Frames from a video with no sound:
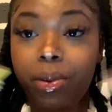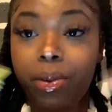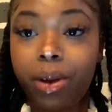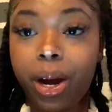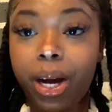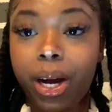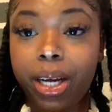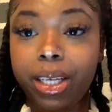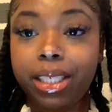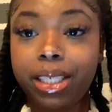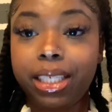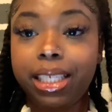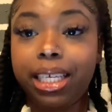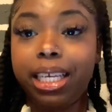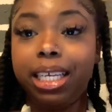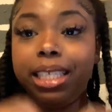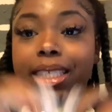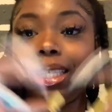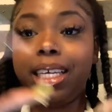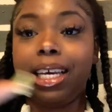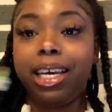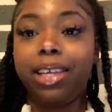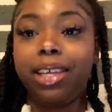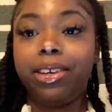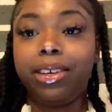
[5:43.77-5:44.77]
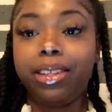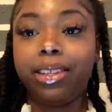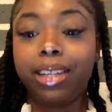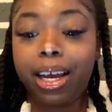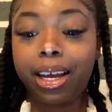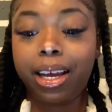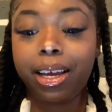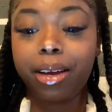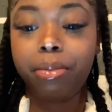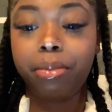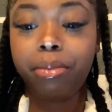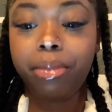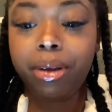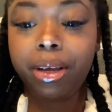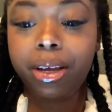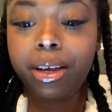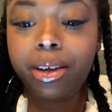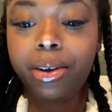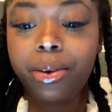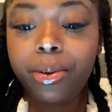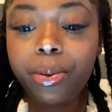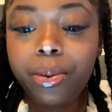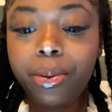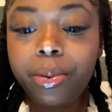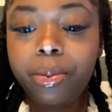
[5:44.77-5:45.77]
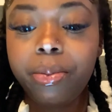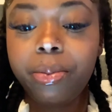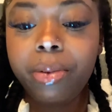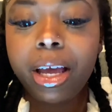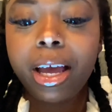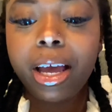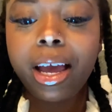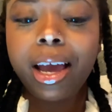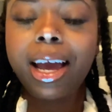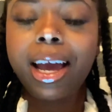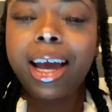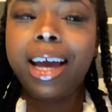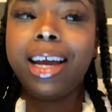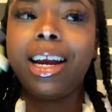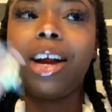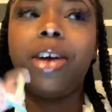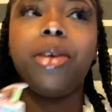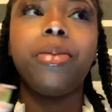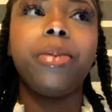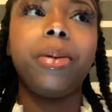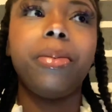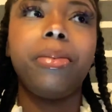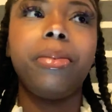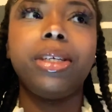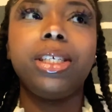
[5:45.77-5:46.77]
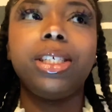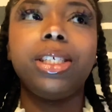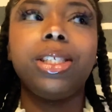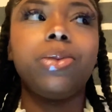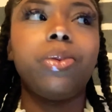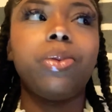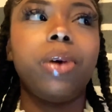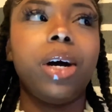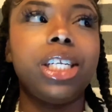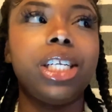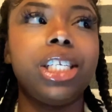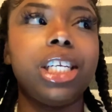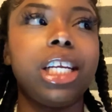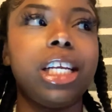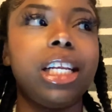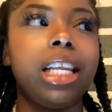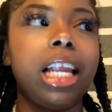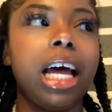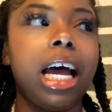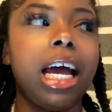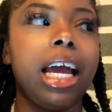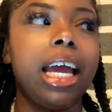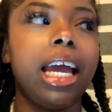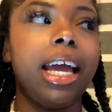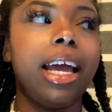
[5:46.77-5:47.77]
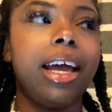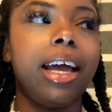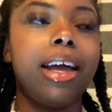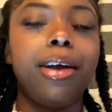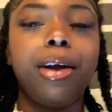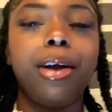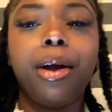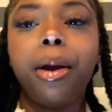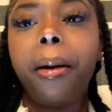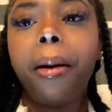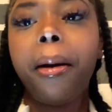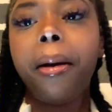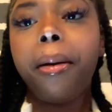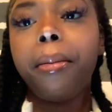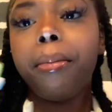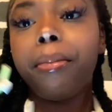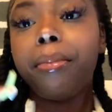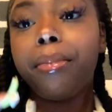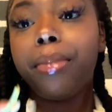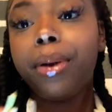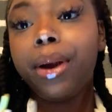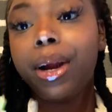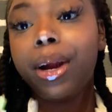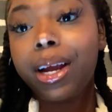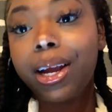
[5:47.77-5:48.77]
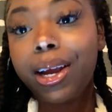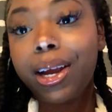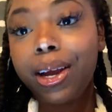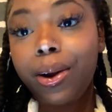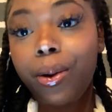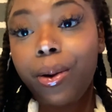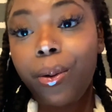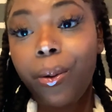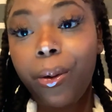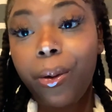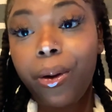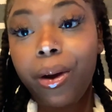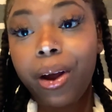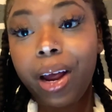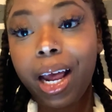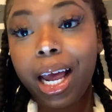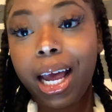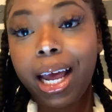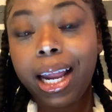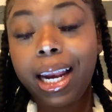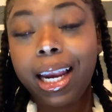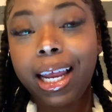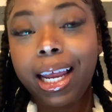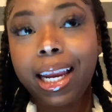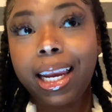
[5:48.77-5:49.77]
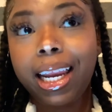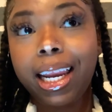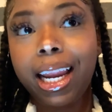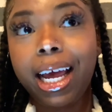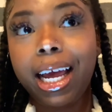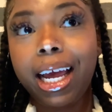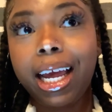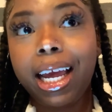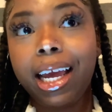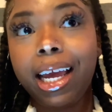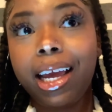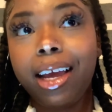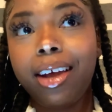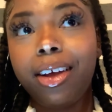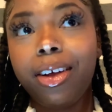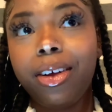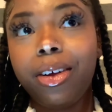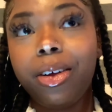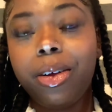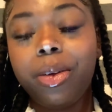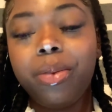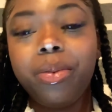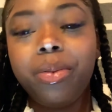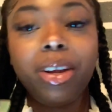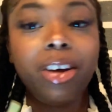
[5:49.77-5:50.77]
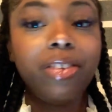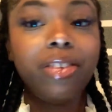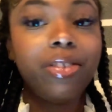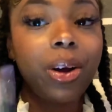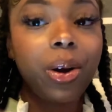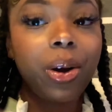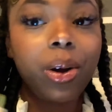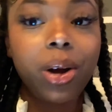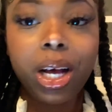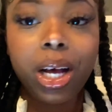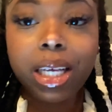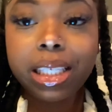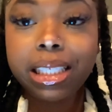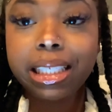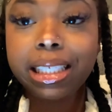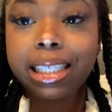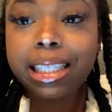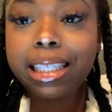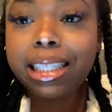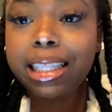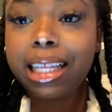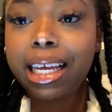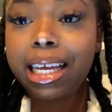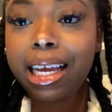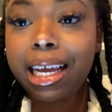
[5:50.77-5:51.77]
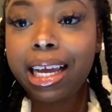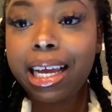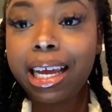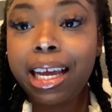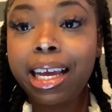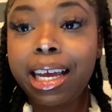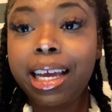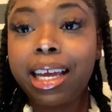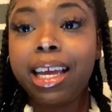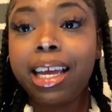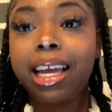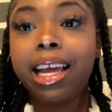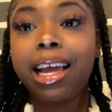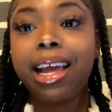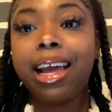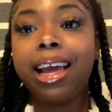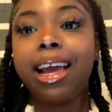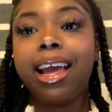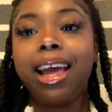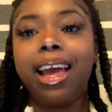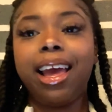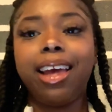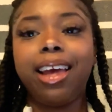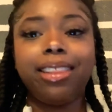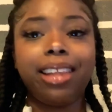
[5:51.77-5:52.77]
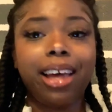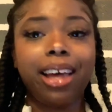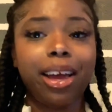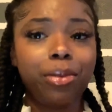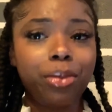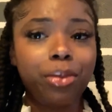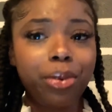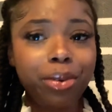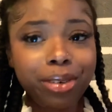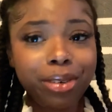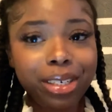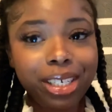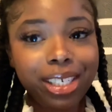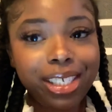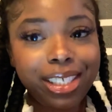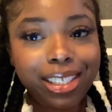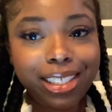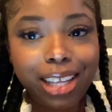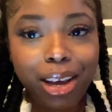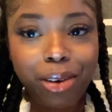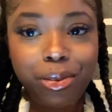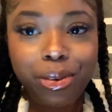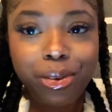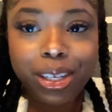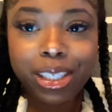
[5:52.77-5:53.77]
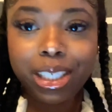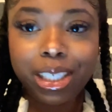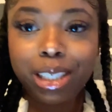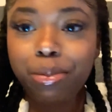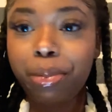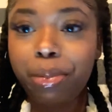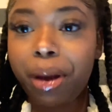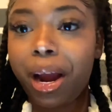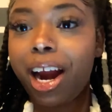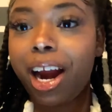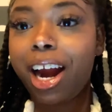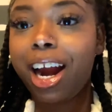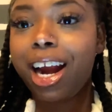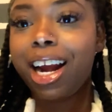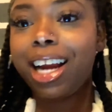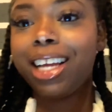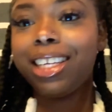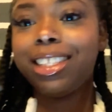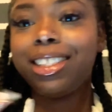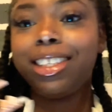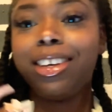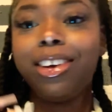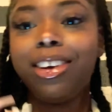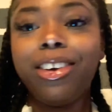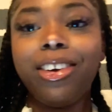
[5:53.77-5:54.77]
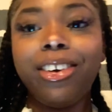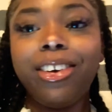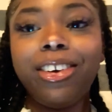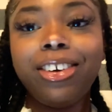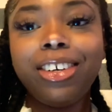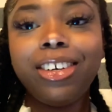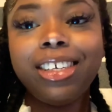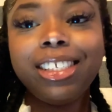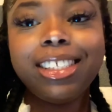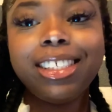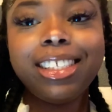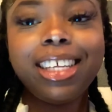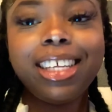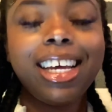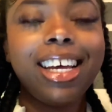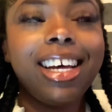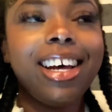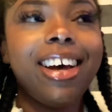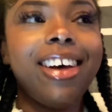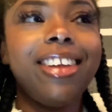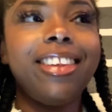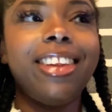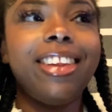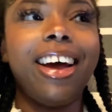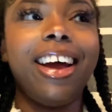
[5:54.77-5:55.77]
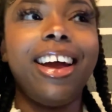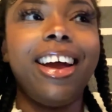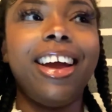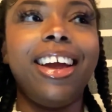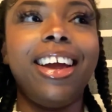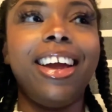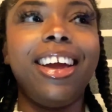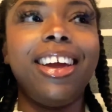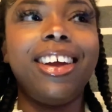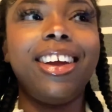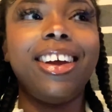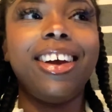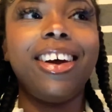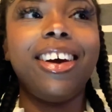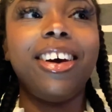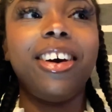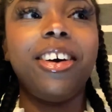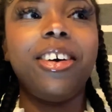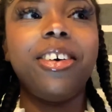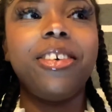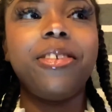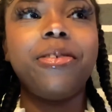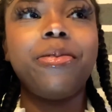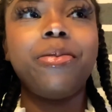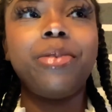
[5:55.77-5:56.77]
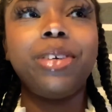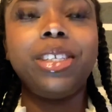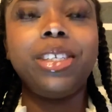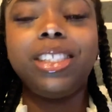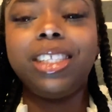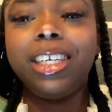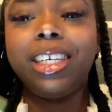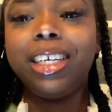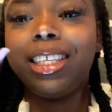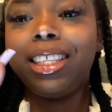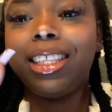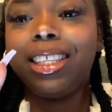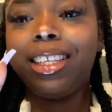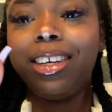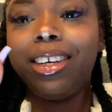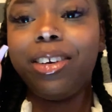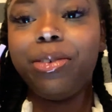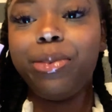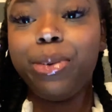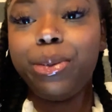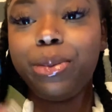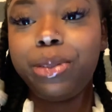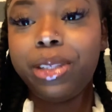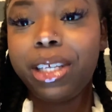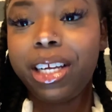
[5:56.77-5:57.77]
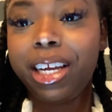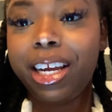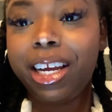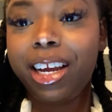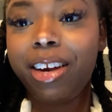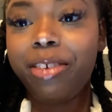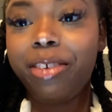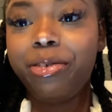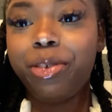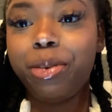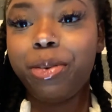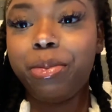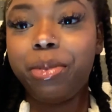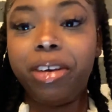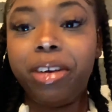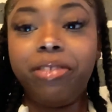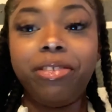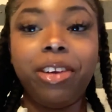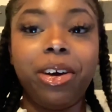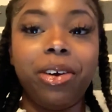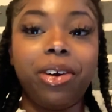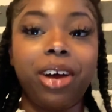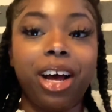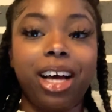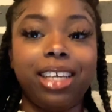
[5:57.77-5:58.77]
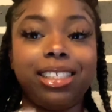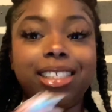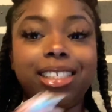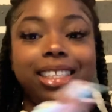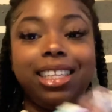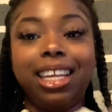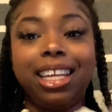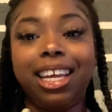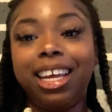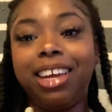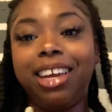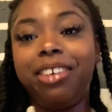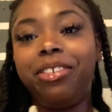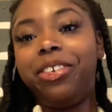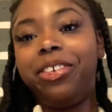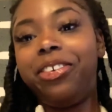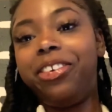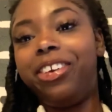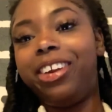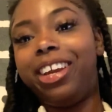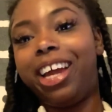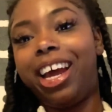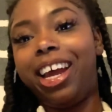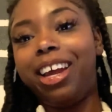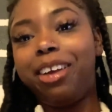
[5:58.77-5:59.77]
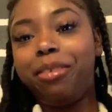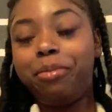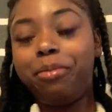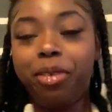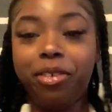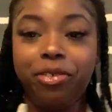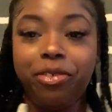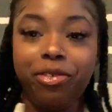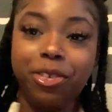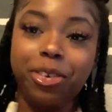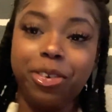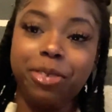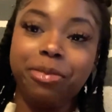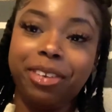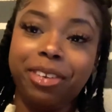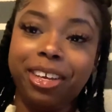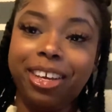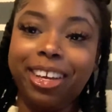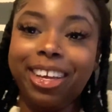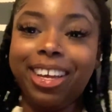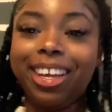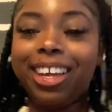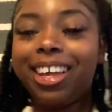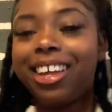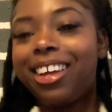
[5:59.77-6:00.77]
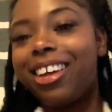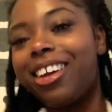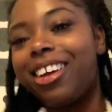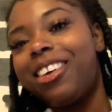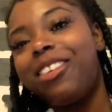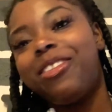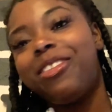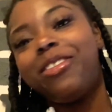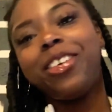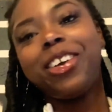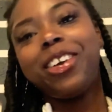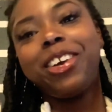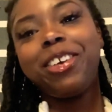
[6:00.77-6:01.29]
all used to get together in like a big group. And I remember just watching like Bring It On and like um, Love Don't Cost Thing and like we were just so inspired as girls like um, we took the routine from love don't cost a thing and we were like performed it for the